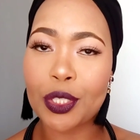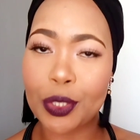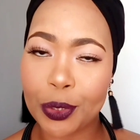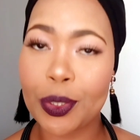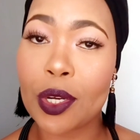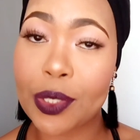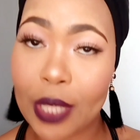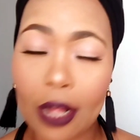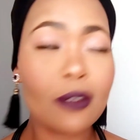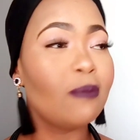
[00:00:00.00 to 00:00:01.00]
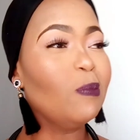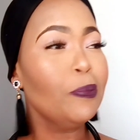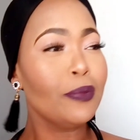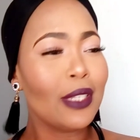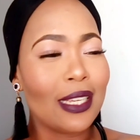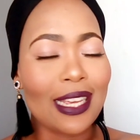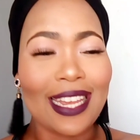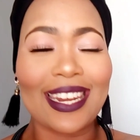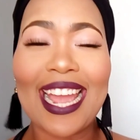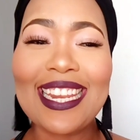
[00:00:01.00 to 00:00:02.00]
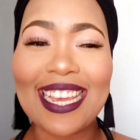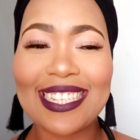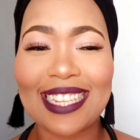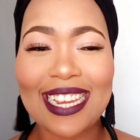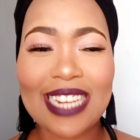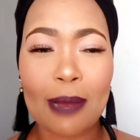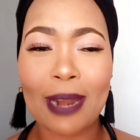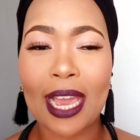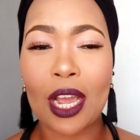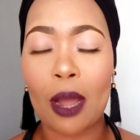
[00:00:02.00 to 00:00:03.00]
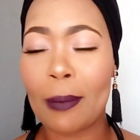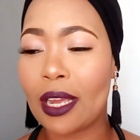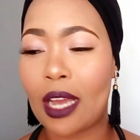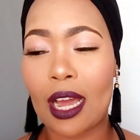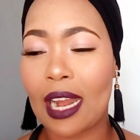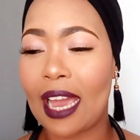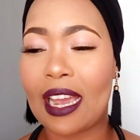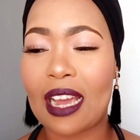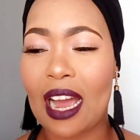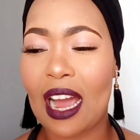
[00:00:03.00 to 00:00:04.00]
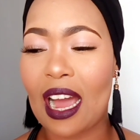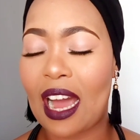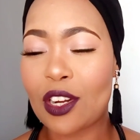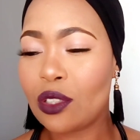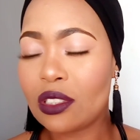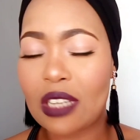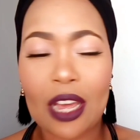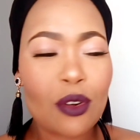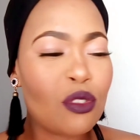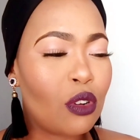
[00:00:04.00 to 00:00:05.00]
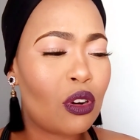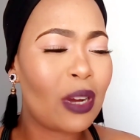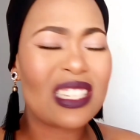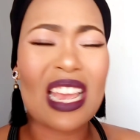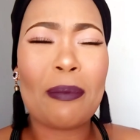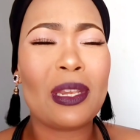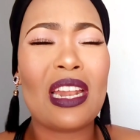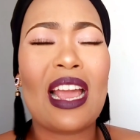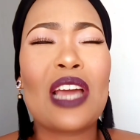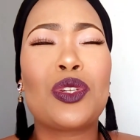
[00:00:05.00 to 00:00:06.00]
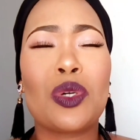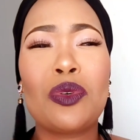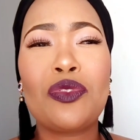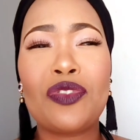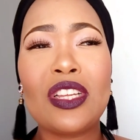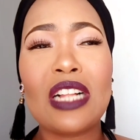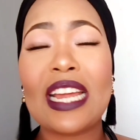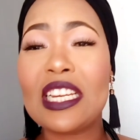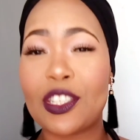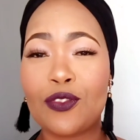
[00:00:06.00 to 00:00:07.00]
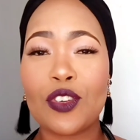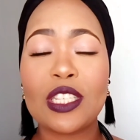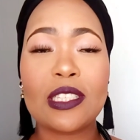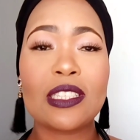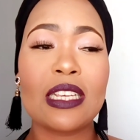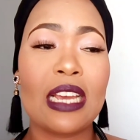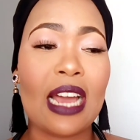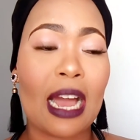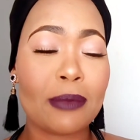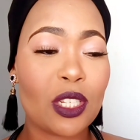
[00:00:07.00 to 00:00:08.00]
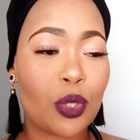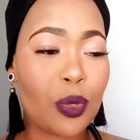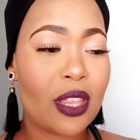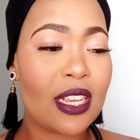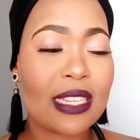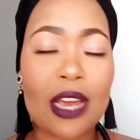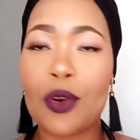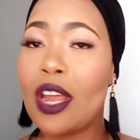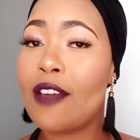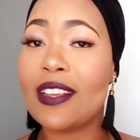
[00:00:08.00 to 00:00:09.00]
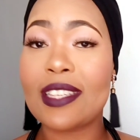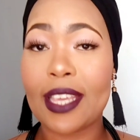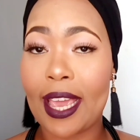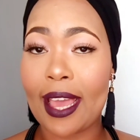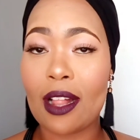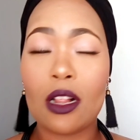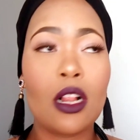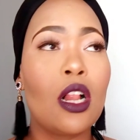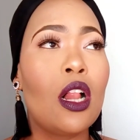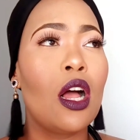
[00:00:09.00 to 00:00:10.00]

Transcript: to do yourself. Nine days later, I'm like, oh my God, like, I don't, I don't know what's happening. Like, I don't feel any difference. I'm just doing this. I don't have a scale.